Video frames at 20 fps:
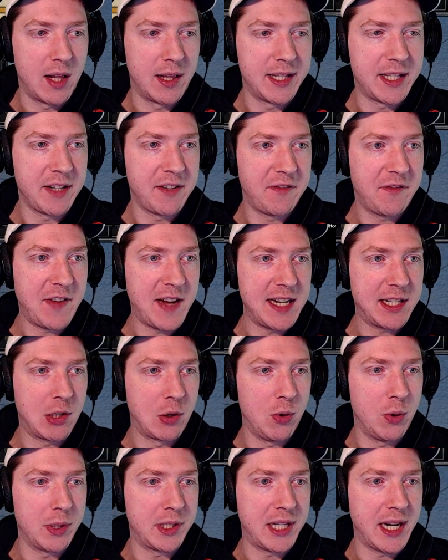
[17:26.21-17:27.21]
Let's invite
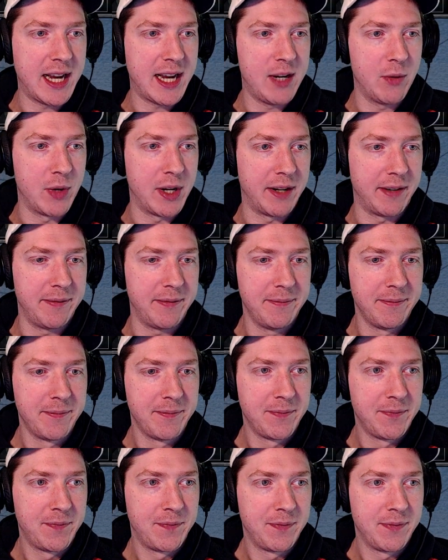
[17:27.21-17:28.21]
Lord Tywin.
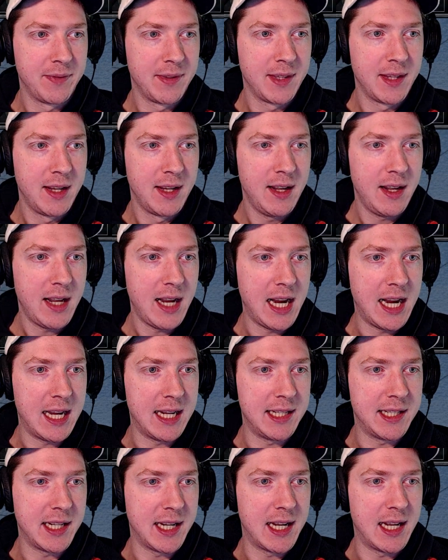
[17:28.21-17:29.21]

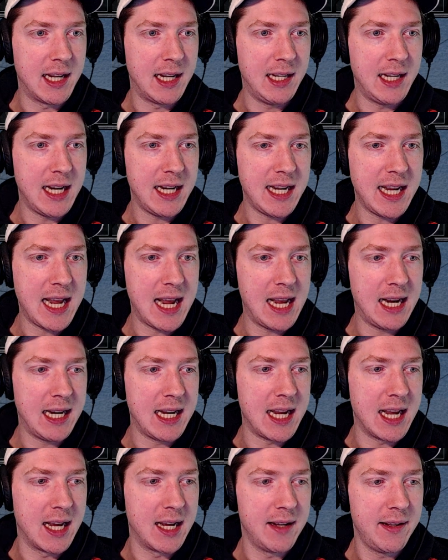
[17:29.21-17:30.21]
And Lady
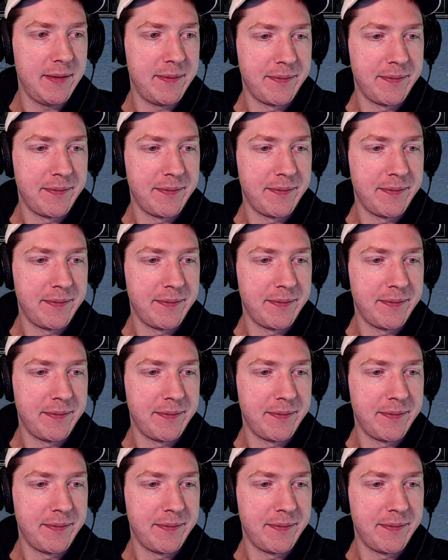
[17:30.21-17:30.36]
Elia.